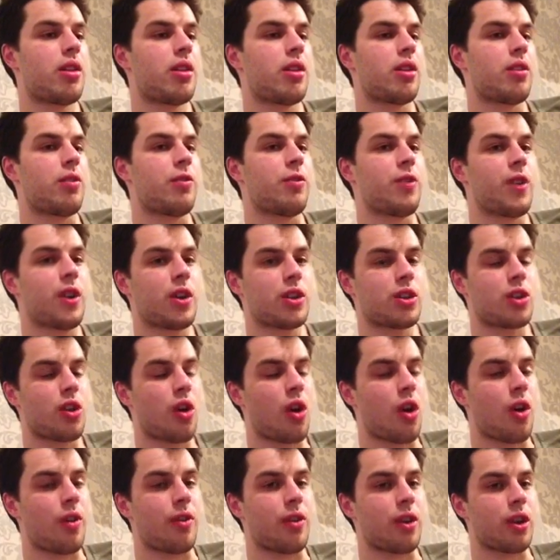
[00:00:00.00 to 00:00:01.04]
the first
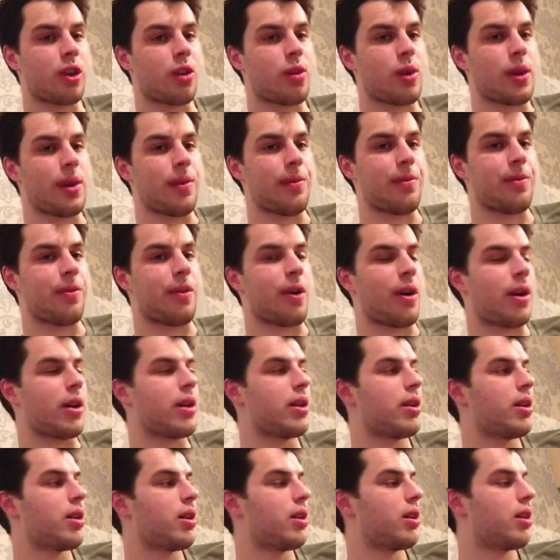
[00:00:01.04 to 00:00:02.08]
half of the Quillen fight,
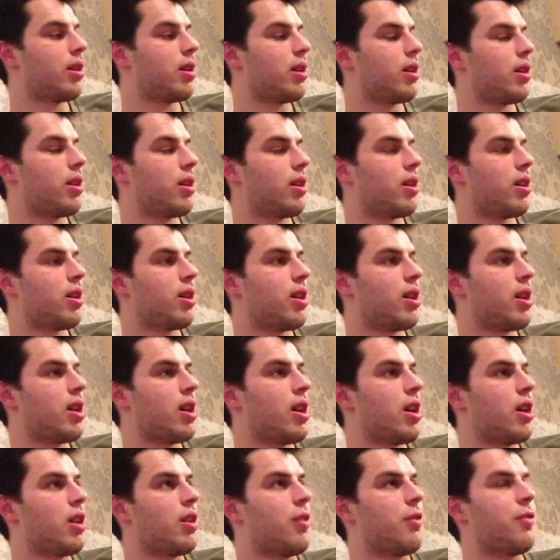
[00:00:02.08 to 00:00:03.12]

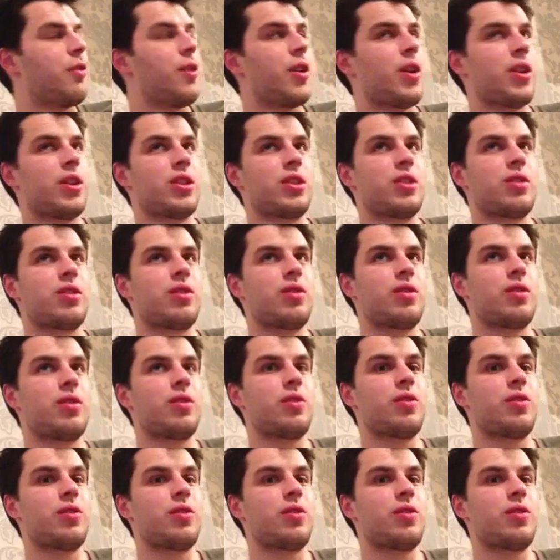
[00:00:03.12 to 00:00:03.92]
the first